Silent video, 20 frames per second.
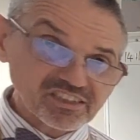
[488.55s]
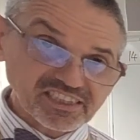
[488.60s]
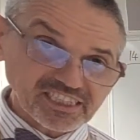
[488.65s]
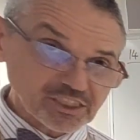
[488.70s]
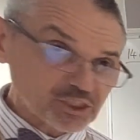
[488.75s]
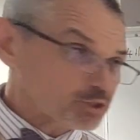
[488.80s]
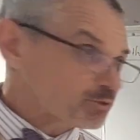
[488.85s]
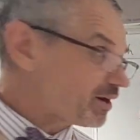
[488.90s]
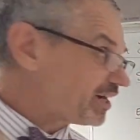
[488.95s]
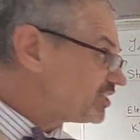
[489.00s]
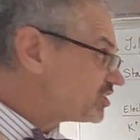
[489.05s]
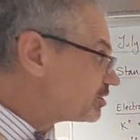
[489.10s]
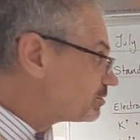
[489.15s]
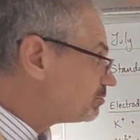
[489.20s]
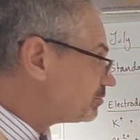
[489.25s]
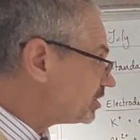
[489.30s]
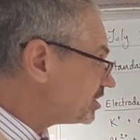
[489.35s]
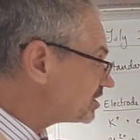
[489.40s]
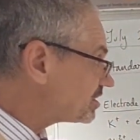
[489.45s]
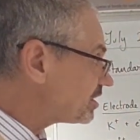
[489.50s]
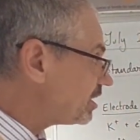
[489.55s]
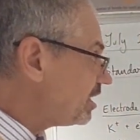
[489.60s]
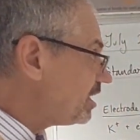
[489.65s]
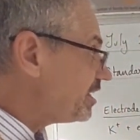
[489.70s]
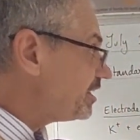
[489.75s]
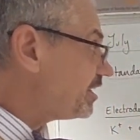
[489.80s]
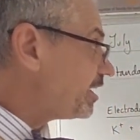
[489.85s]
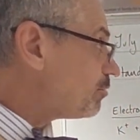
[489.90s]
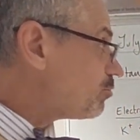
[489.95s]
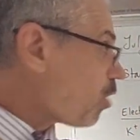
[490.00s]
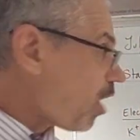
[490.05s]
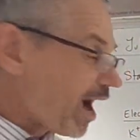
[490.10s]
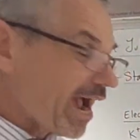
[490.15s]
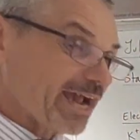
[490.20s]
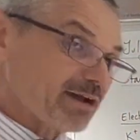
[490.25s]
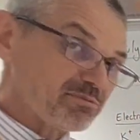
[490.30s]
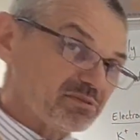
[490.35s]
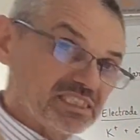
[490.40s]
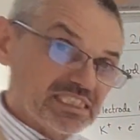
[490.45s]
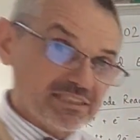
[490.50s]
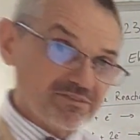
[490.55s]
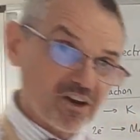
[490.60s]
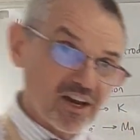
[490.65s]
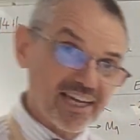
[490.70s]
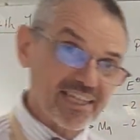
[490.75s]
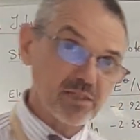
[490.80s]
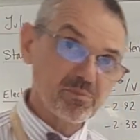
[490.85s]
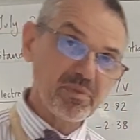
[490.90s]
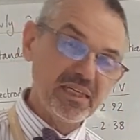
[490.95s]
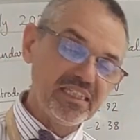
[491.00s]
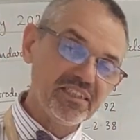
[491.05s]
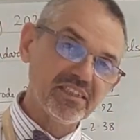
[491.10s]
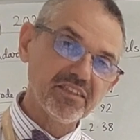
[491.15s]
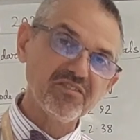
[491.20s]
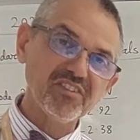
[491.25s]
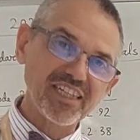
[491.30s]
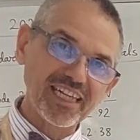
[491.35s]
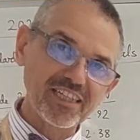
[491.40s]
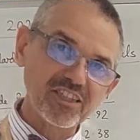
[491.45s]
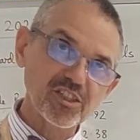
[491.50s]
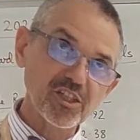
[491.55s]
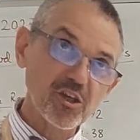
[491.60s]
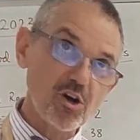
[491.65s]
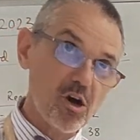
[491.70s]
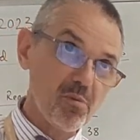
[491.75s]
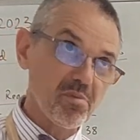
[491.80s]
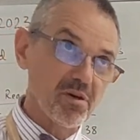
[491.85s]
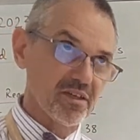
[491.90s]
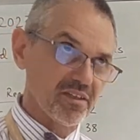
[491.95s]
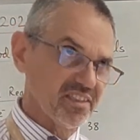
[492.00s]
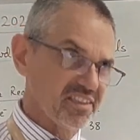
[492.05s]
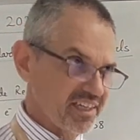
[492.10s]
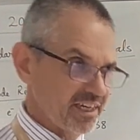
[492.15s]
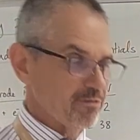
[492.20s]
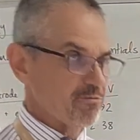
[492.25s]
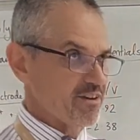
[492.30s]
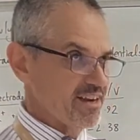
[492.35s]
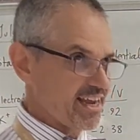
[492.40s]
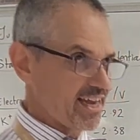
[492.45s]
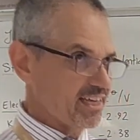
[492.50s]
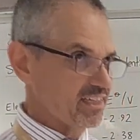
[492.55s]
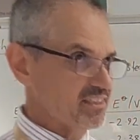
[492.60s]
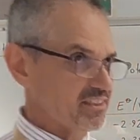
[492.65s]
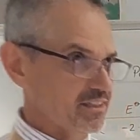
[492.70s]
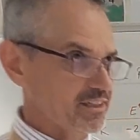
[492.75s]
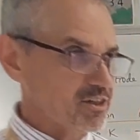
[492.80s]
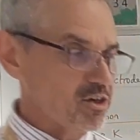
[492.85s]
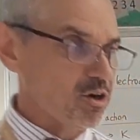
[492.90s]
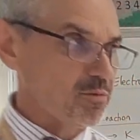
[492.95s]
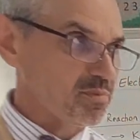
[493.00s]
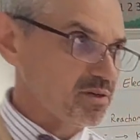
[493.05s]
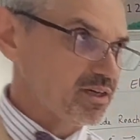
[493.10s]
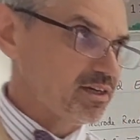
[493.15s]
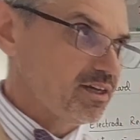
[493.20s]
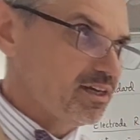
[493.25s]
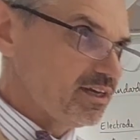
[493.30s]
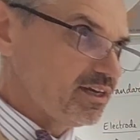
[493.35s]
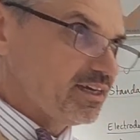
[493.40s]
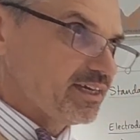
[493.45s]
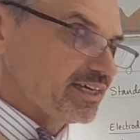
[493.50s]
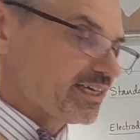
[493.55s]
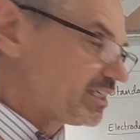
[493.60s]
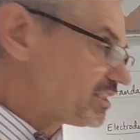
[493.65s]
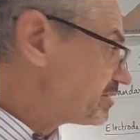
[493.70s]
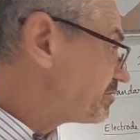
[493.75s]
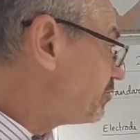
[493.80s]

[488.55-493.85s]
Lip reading: situation was, what happens if I add a piece of zinc to copper? The zinc reacts, the copper gets